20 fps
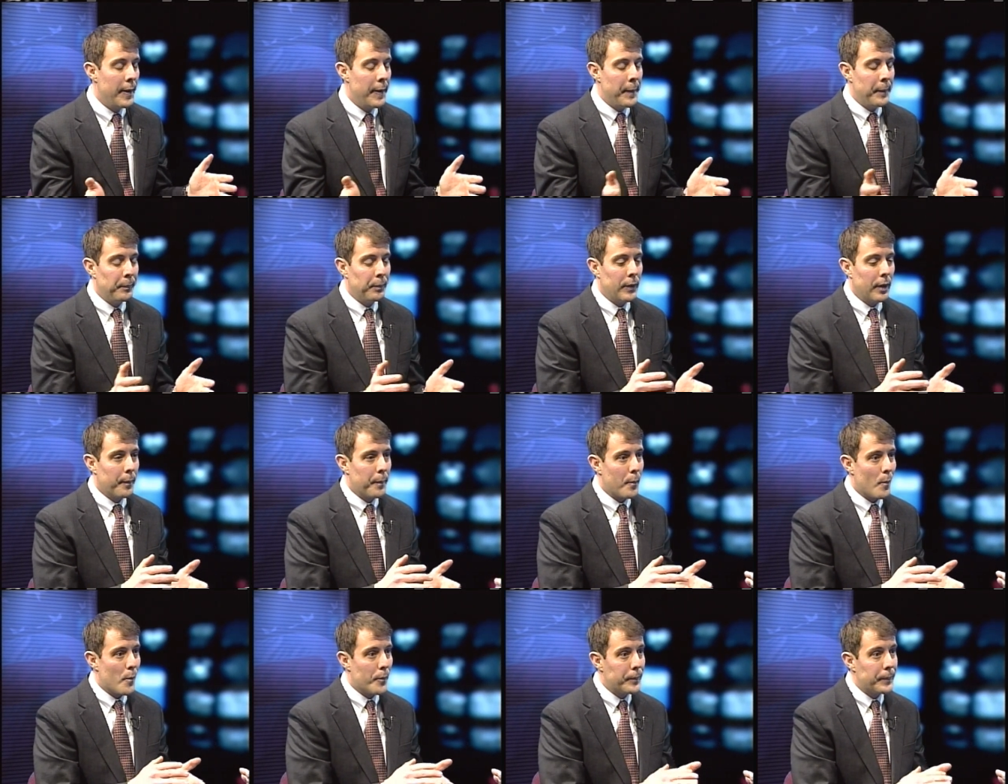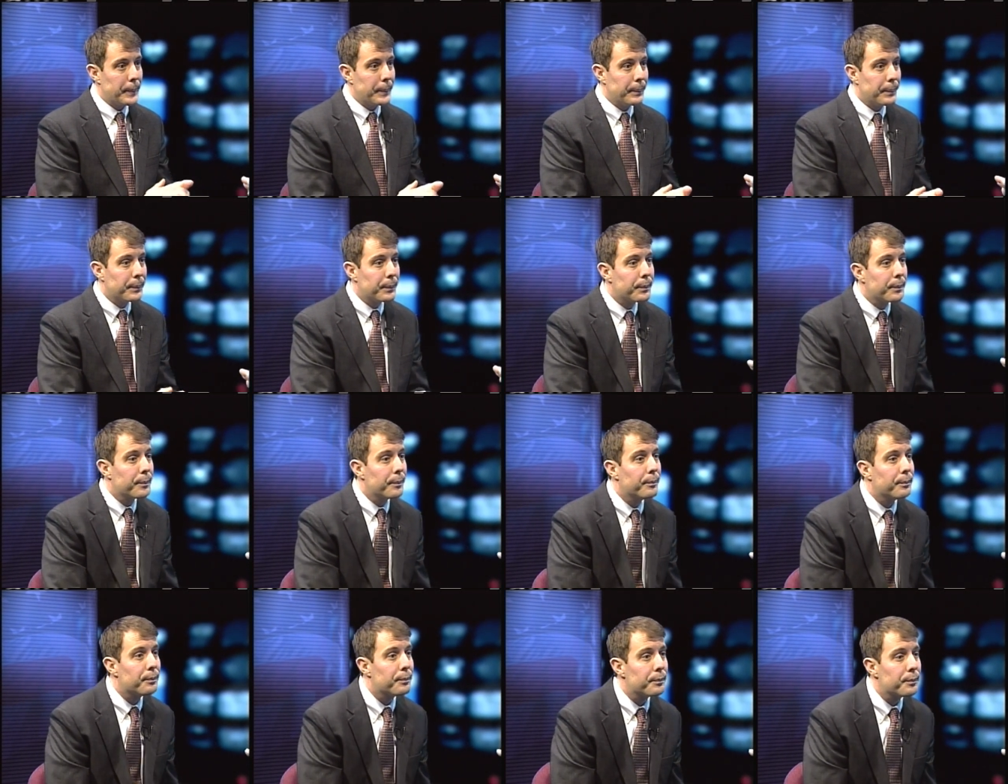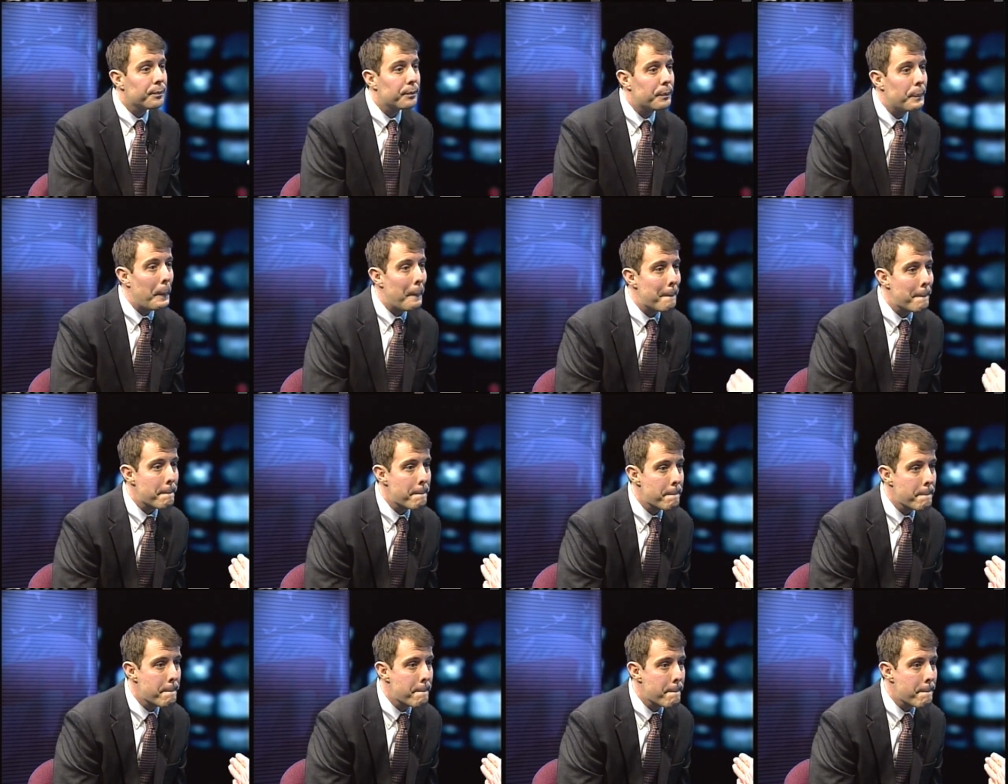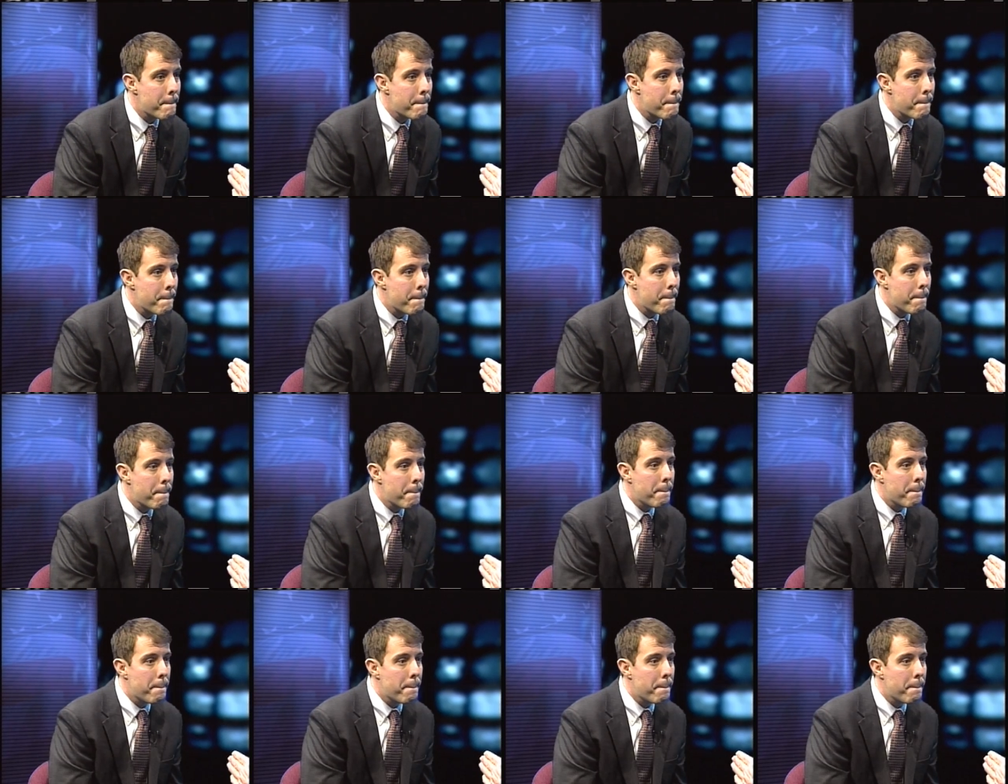So let me just review. You're saying that they are